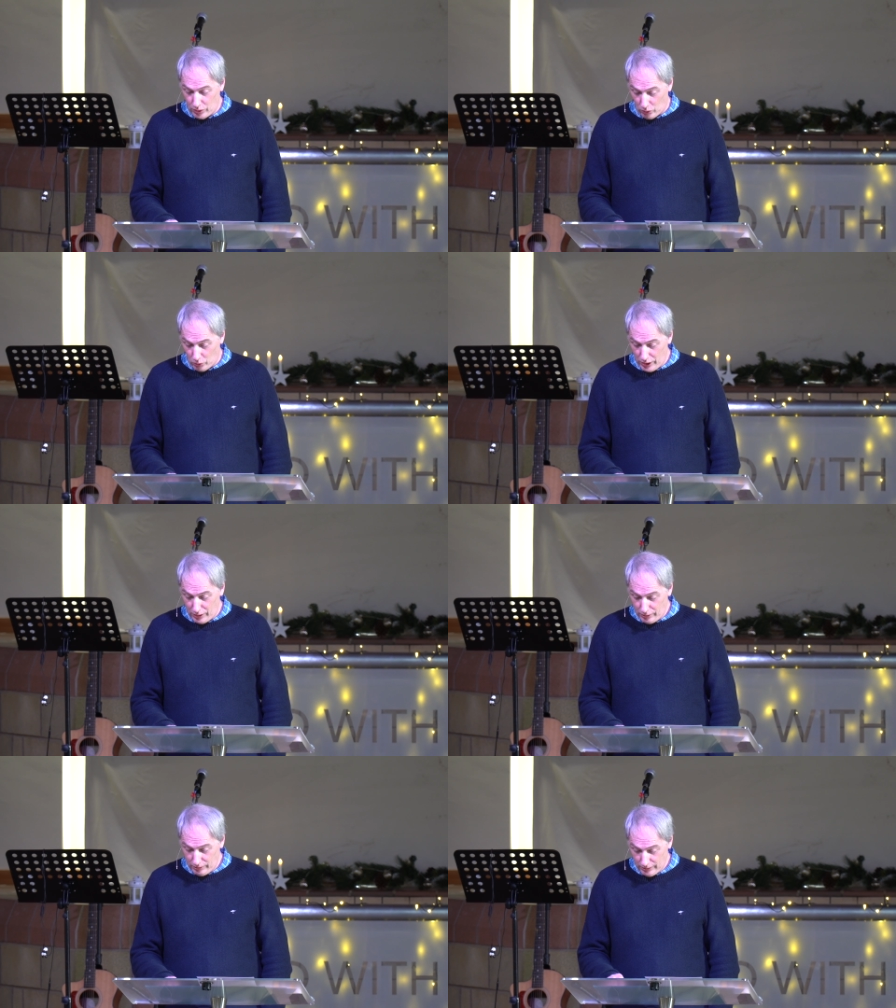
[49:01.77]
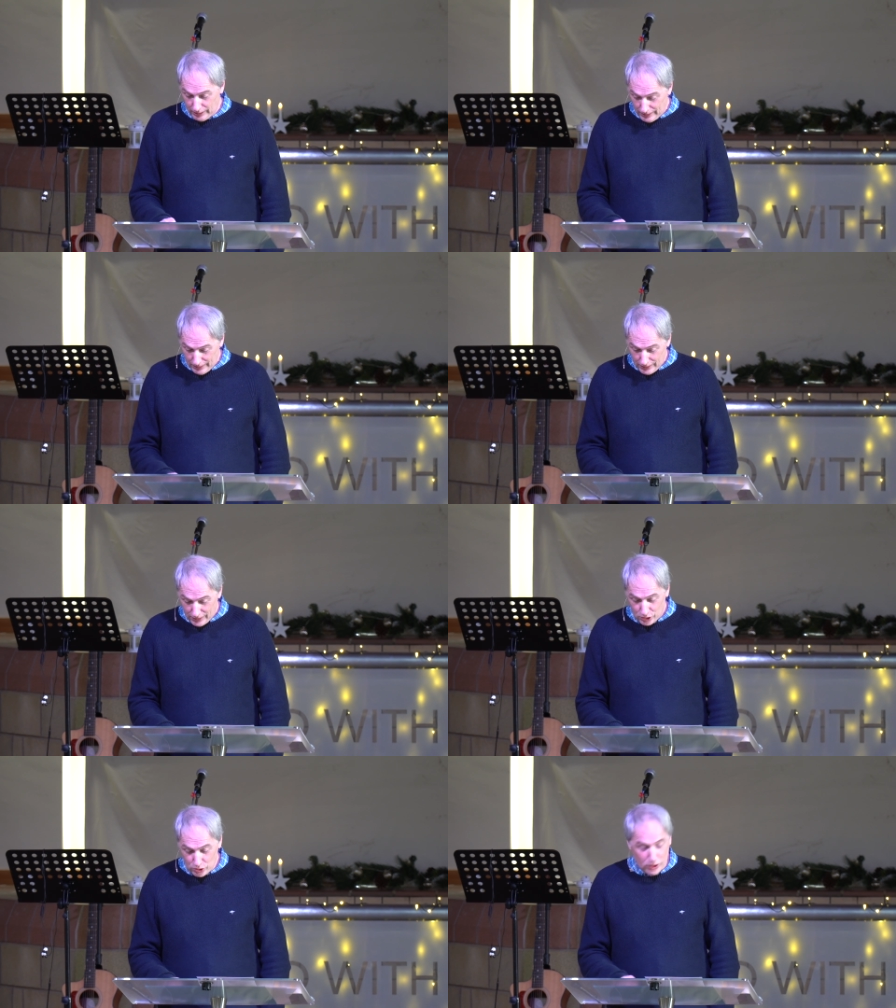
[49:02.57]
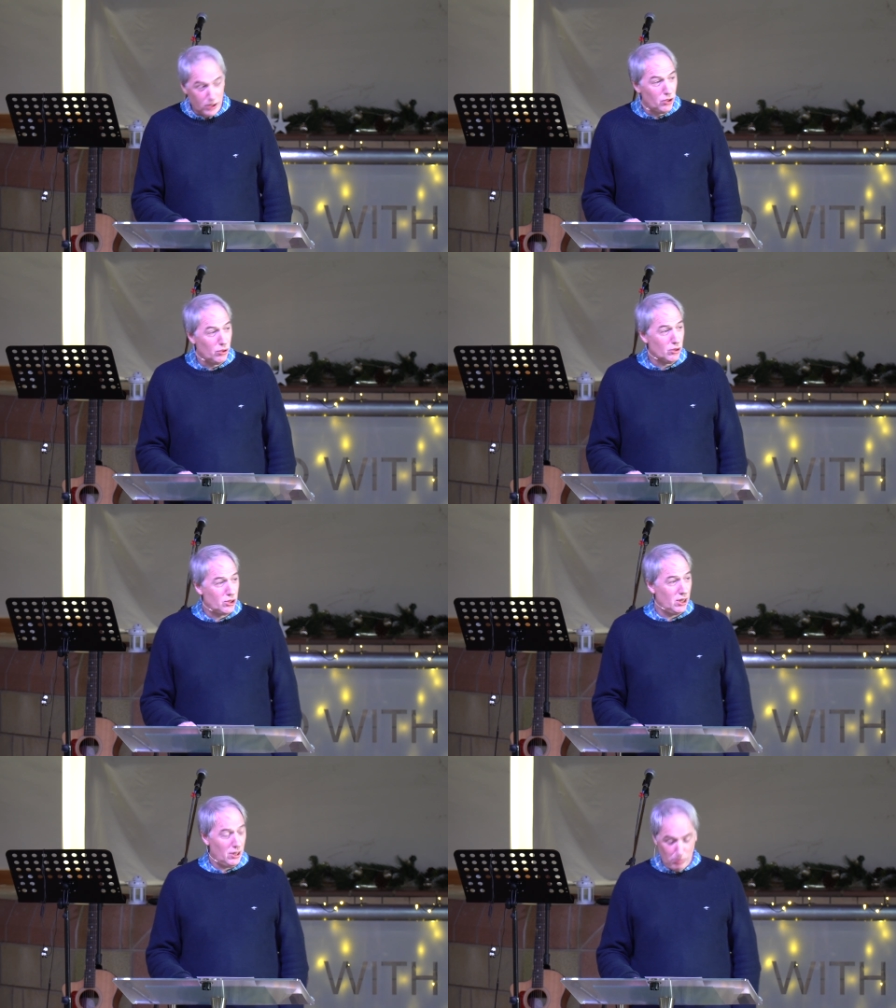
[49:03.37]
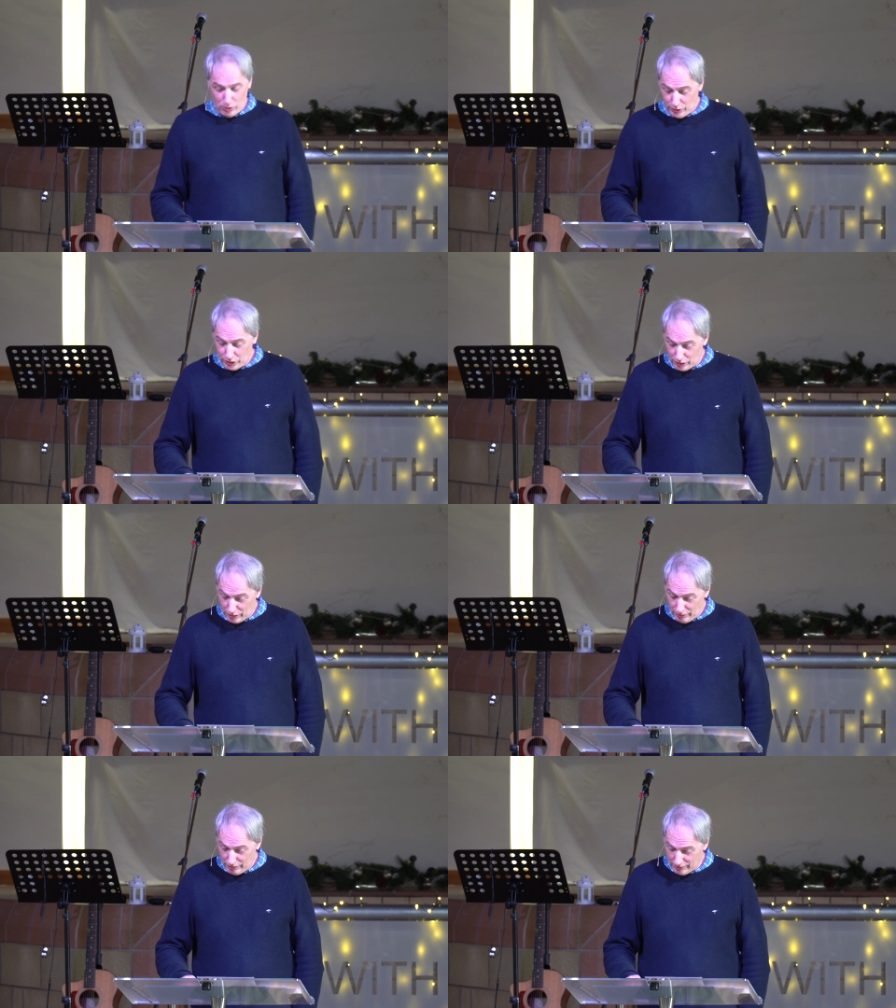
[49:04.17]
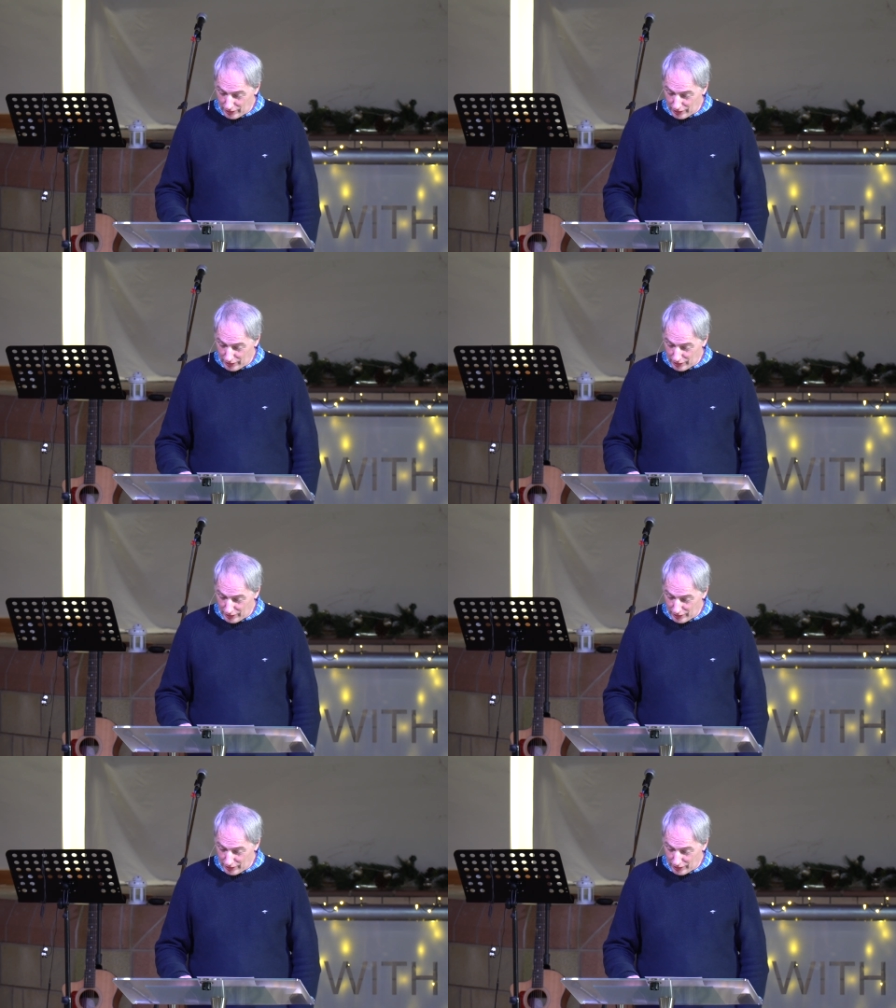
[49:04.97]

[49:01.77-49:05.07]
with a whale. Jonah couldn't see the monster,